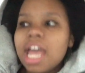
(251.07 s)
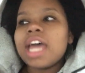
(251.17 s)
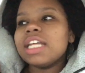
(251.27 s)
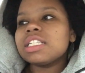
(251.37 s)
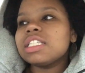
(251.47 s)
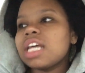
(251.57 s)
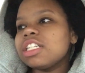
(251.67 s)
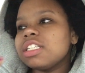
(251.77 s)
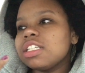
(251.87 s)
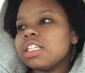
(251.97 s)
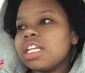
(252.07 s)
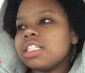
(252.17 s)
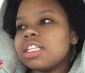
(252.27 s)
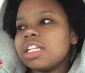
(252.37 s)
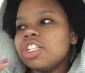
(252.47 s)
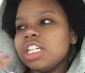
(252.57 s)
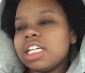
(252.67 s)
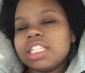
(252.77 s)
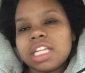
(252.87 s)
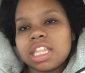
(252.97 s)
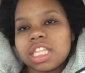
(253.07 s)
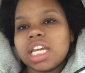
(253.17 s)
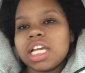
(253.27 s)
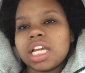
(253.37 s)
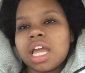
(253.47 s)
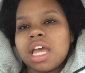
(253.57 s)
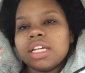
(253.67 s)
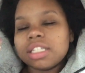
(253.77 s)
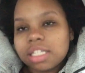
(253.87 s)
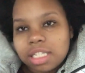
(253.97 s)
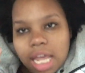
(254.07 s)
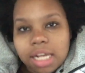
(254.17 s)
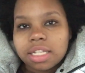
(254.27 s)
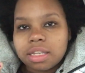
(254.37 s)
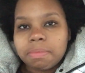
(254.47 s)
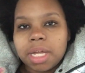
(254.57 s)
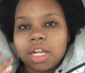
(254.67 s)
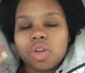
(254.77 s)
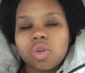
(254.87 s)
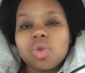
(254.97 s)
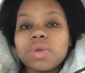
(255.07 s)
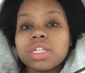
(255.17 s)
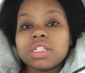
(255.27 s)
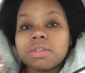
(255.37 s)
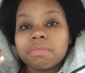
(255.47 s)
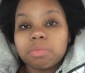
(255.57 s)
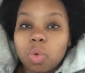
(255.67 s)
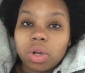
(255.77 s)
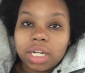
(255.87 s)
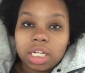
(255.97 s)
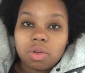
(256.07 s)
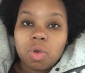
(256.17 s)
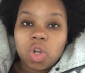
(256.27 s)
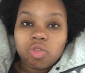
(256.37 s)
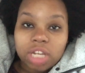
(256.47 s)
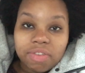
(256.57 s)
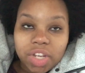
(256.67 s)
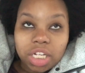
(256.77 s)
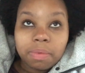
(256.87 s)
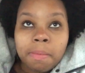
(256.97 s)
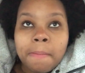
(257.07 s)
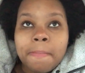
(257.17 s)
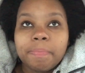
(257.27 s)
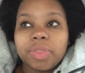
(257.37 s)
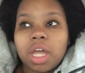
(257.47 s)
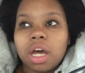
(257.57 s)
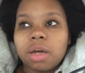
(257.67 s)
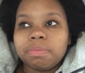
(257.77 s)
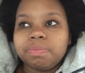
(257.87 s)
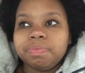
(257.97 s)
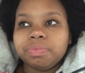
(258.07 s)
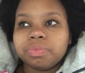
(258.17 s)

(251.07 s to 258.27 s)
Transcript: And it's such an easy thing to say to somebody who is mourning or grieving, because